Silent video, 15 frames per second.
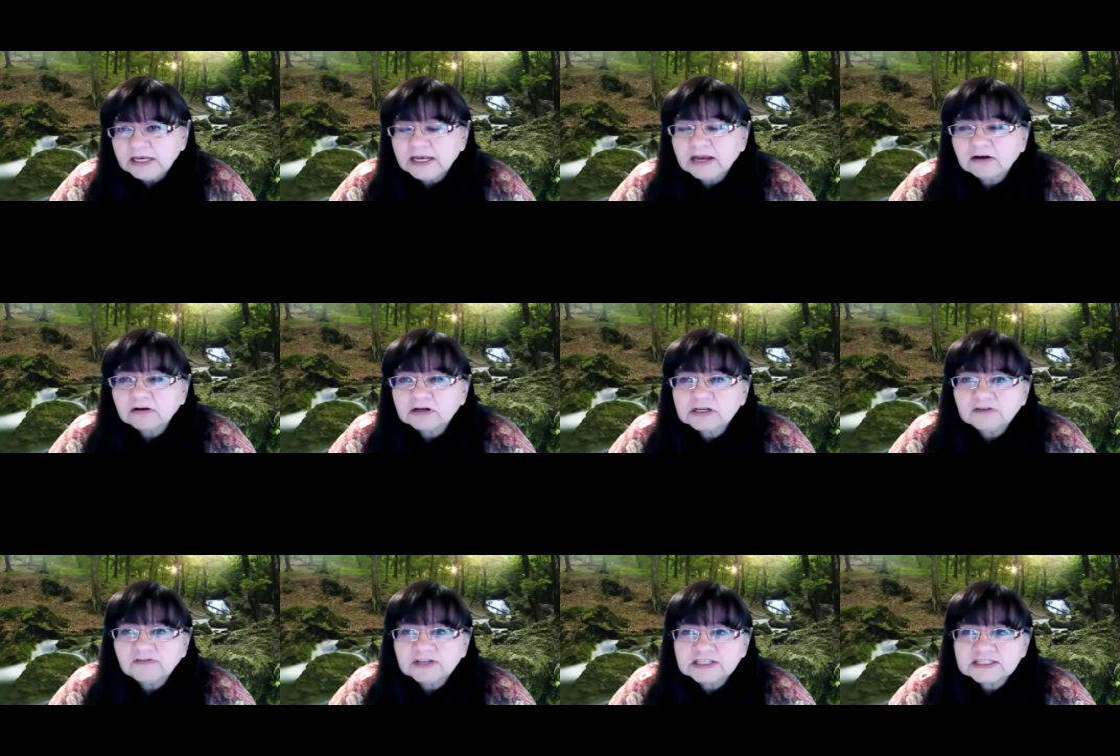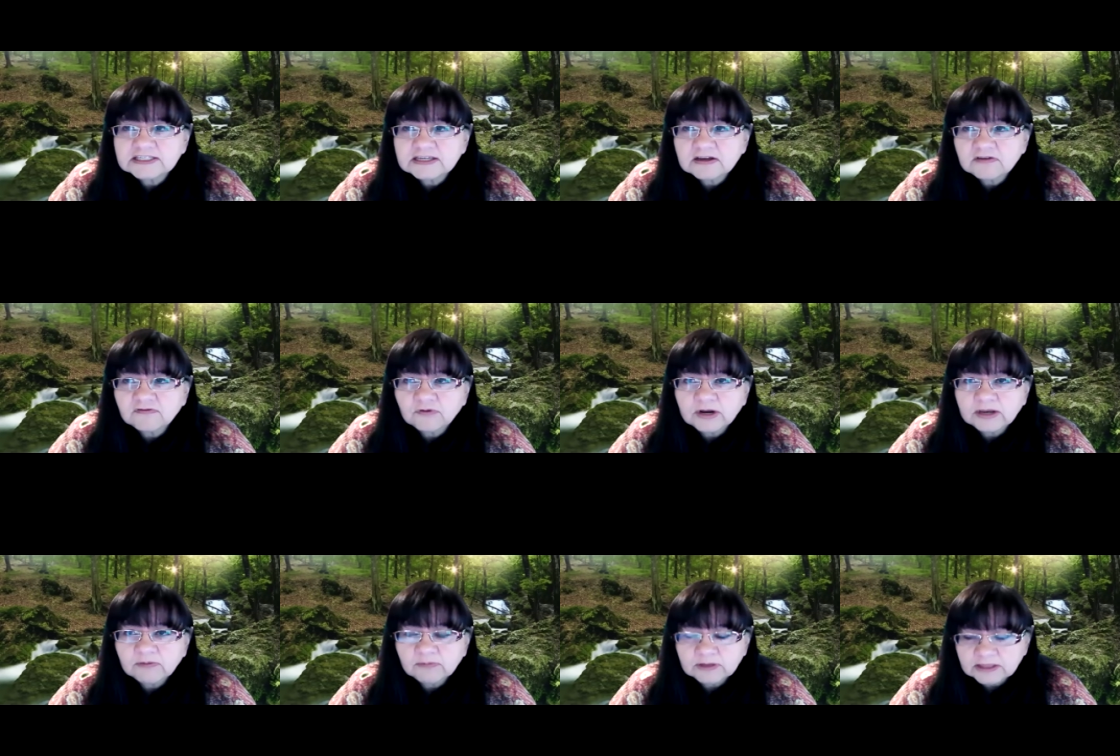narrative itself,
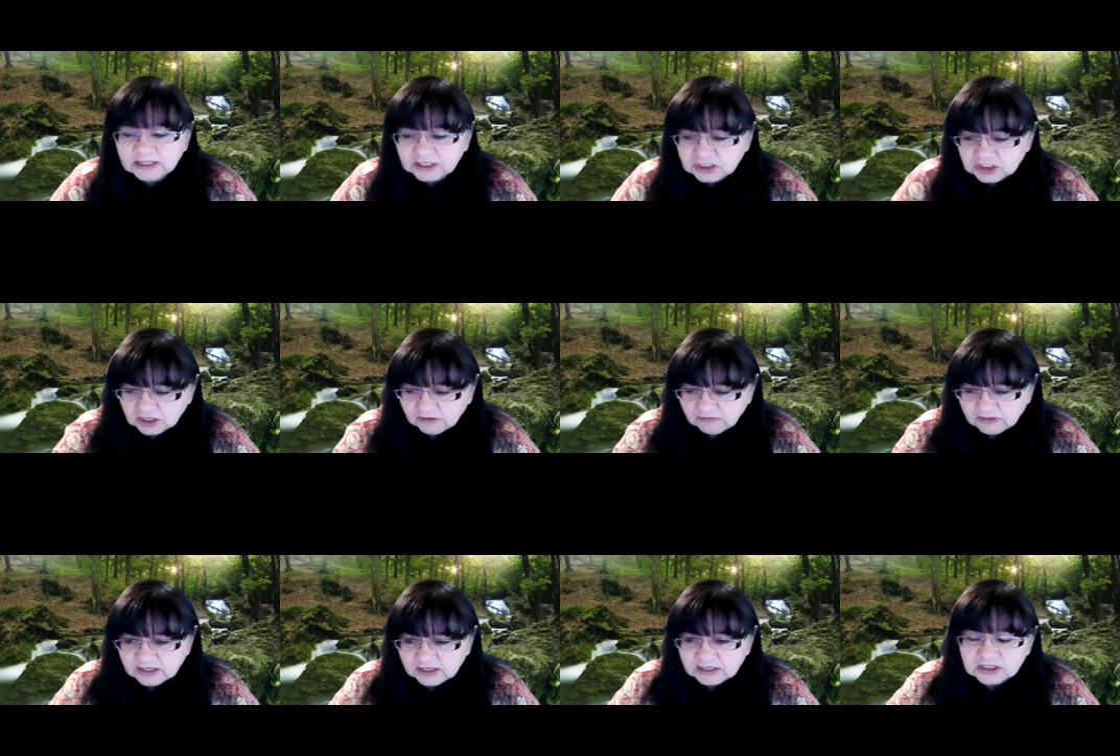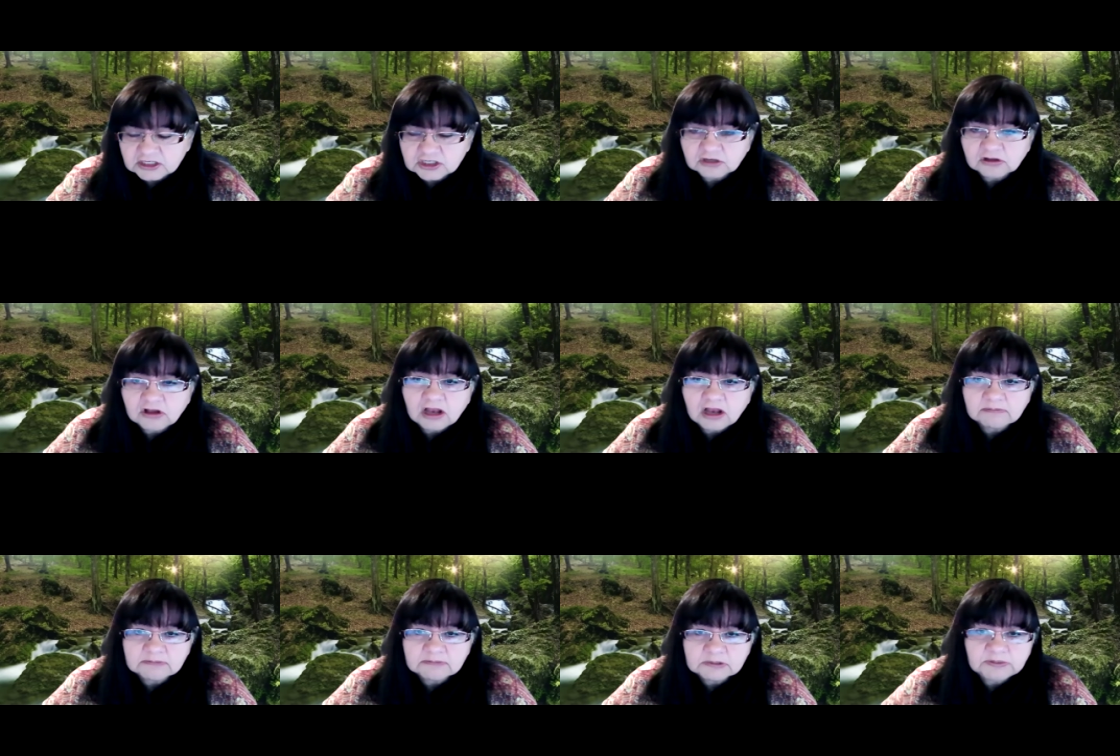right? With each of the additional
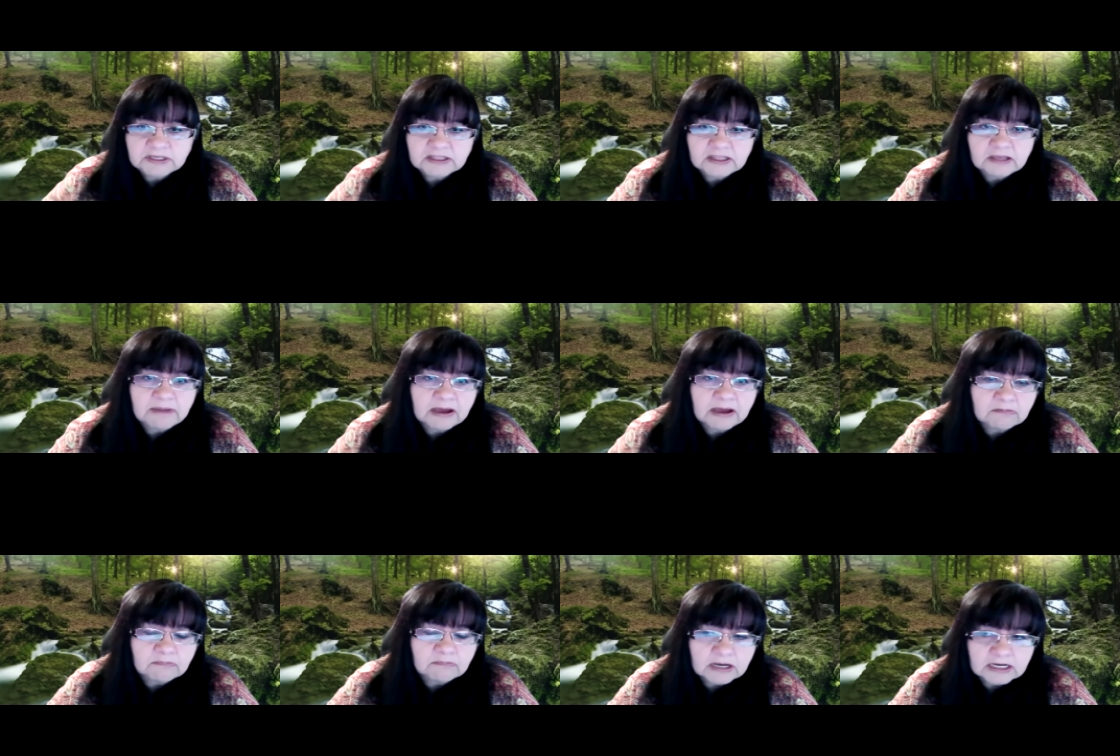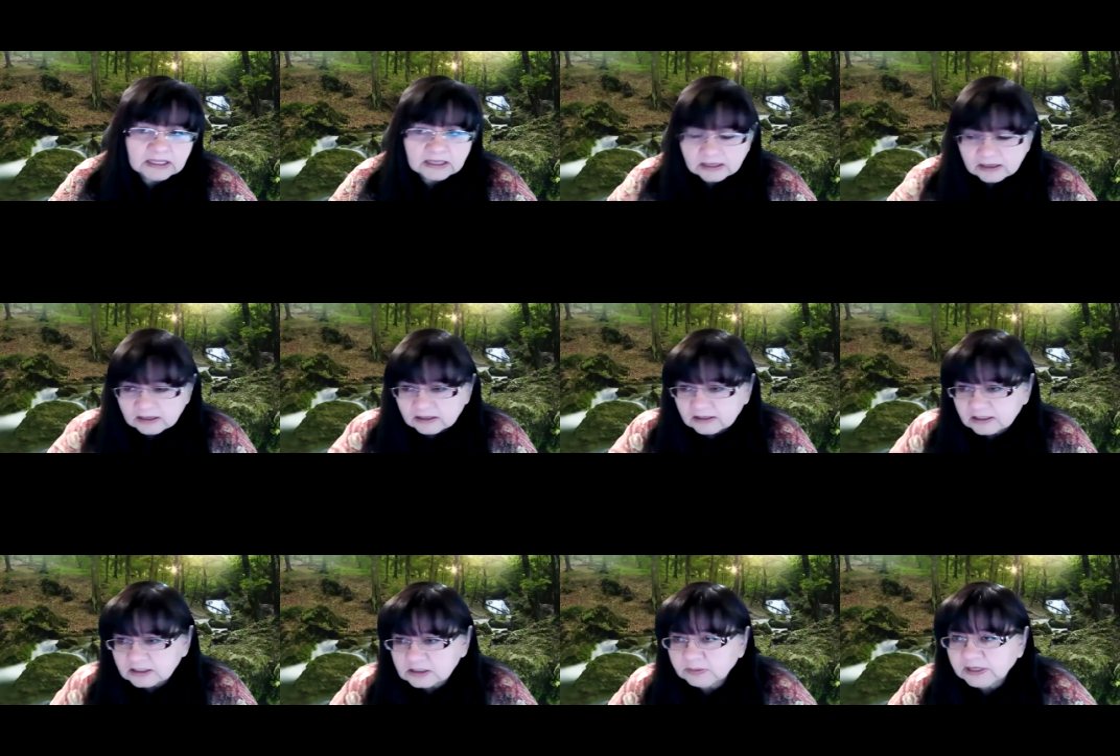columns being the amount of money
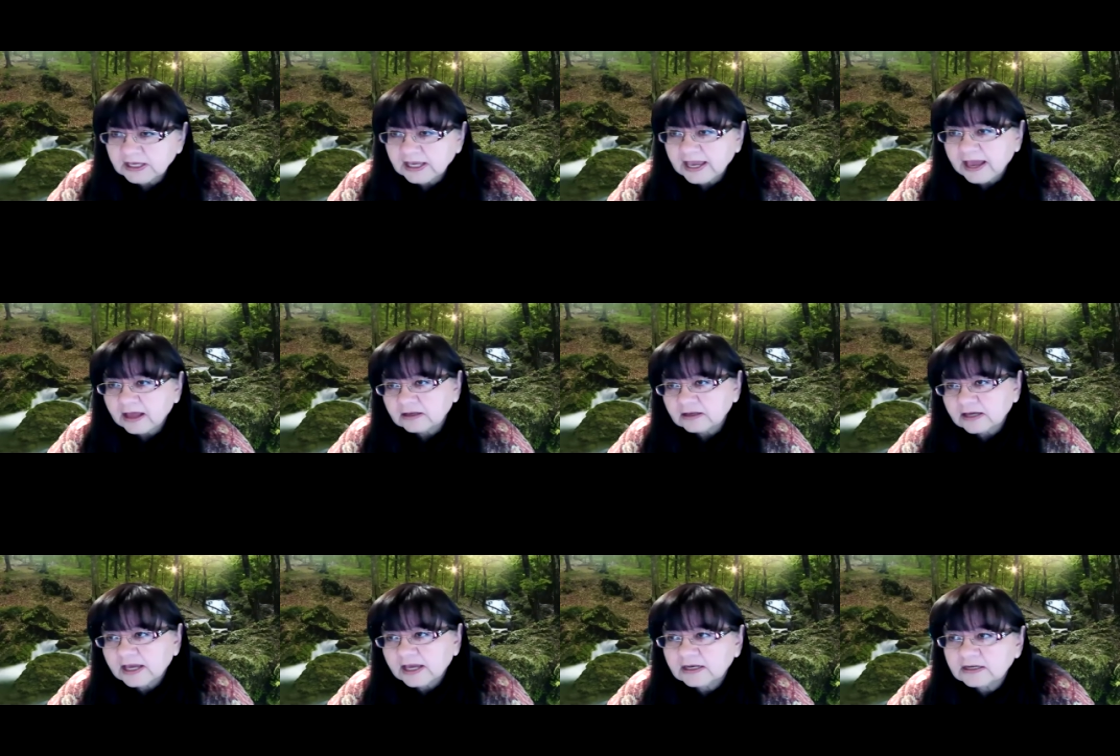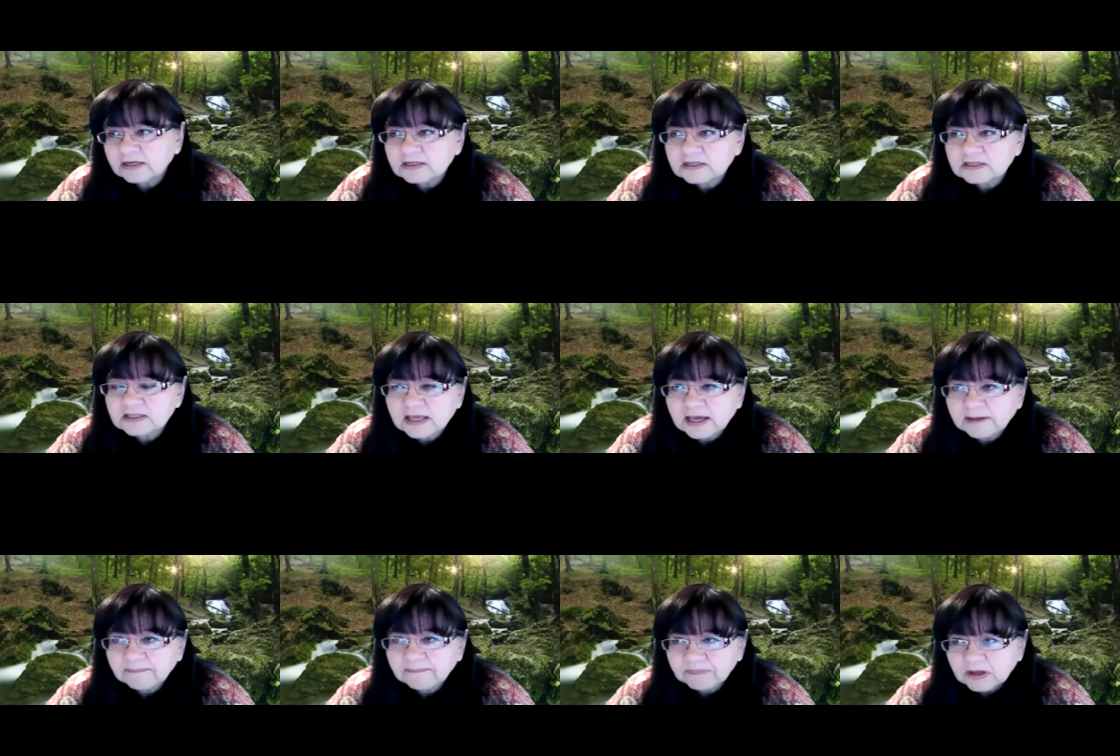that's being allocated to
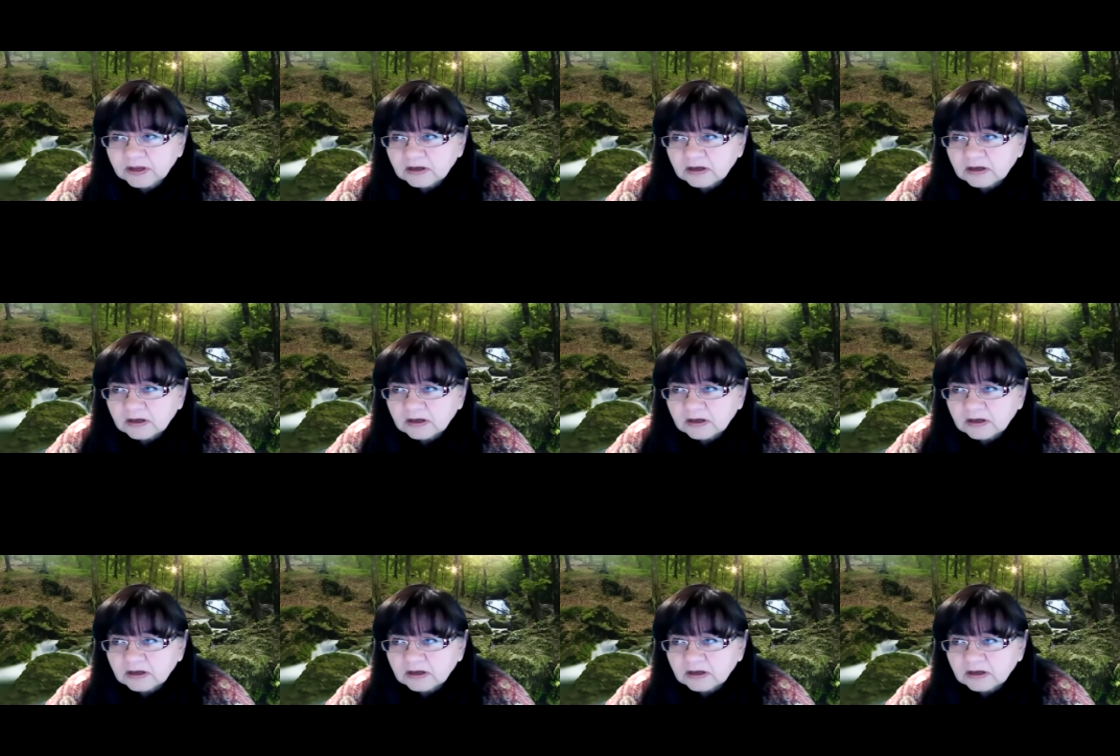that.